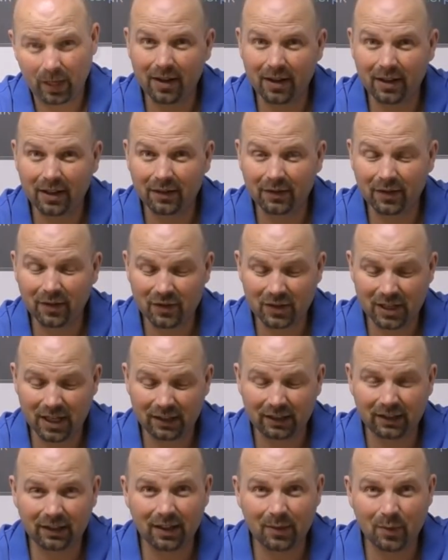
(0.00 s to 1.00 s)
And if you've
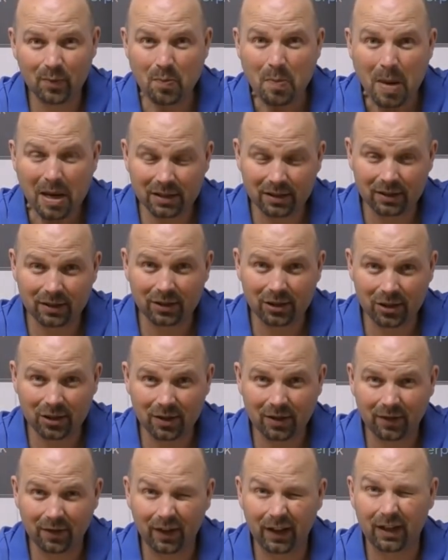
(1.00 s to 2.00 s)
sent a message
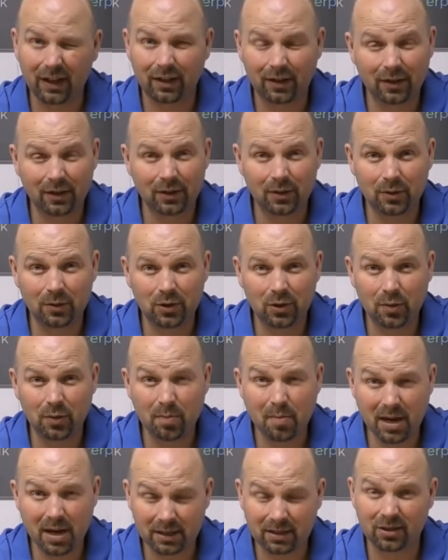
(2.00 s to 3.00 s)
via the YouTube
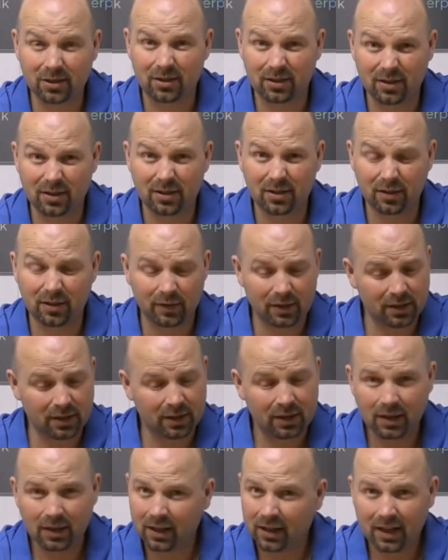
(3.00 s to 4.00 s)
messaging service,
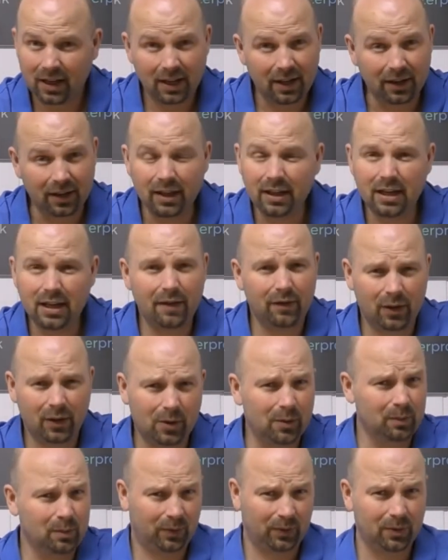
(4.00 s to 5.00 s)
they never
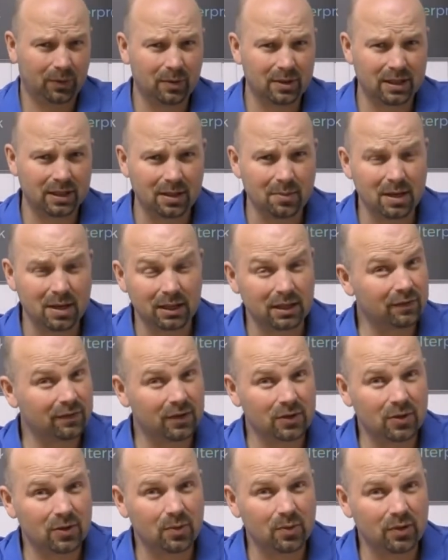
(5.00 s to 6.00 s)
come through as emails for
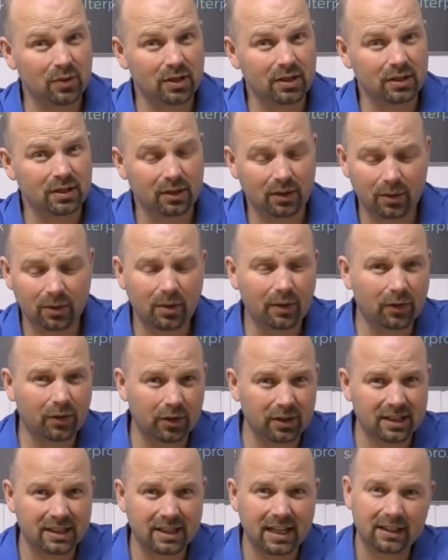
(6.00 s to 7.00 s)
some reason, although I've got
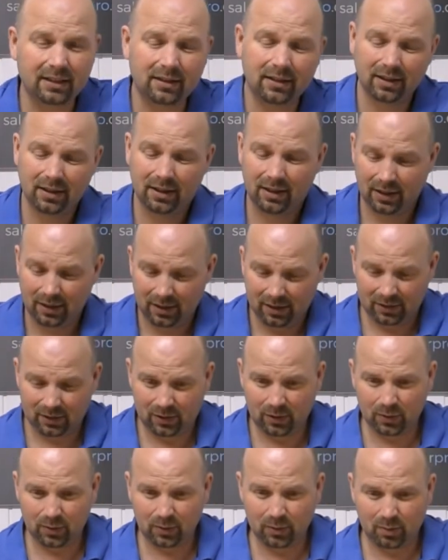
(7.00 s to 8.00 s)
it set
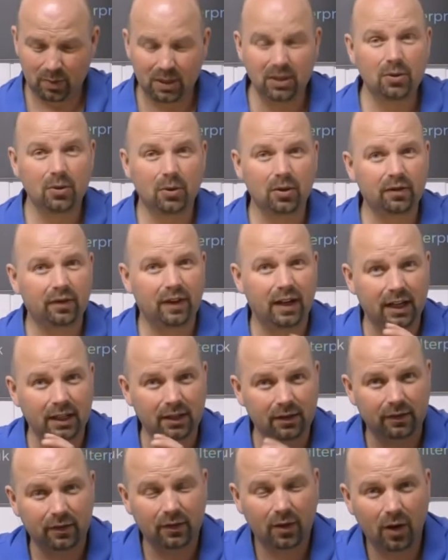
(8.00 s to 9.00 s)
to be notified
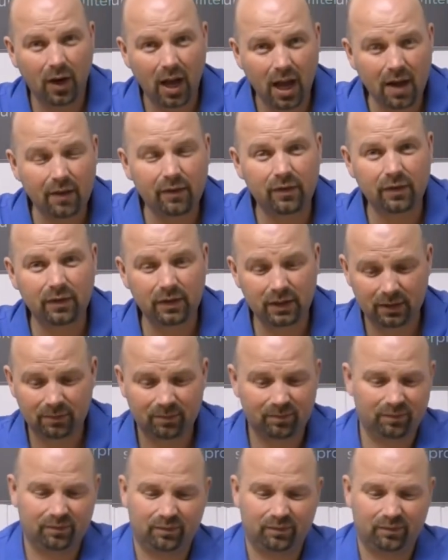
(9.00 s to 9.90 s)
of every